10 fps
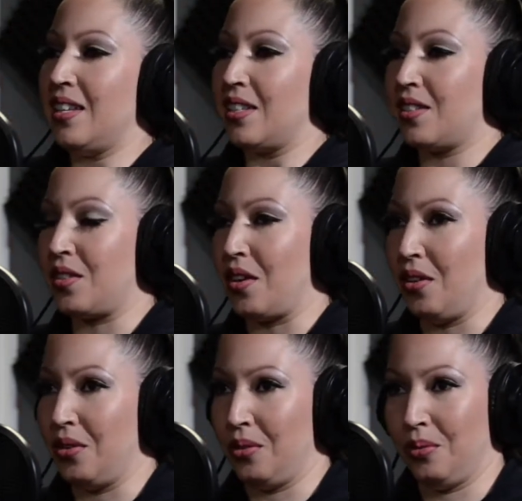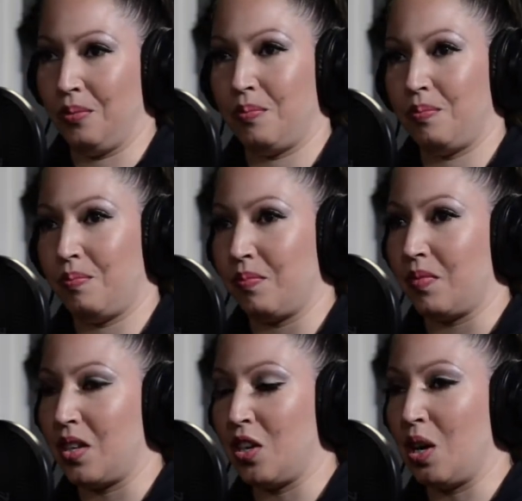So,
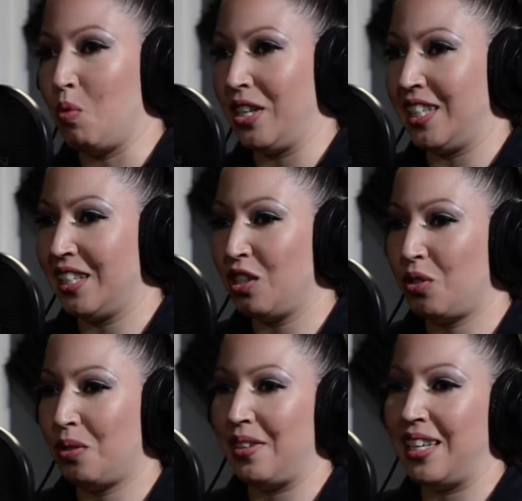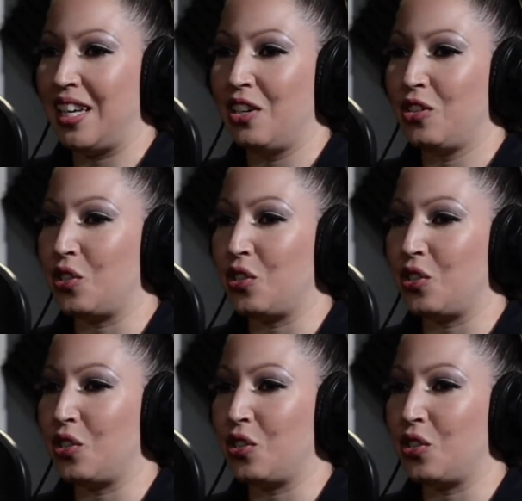you know, I'm watching YouTube videos,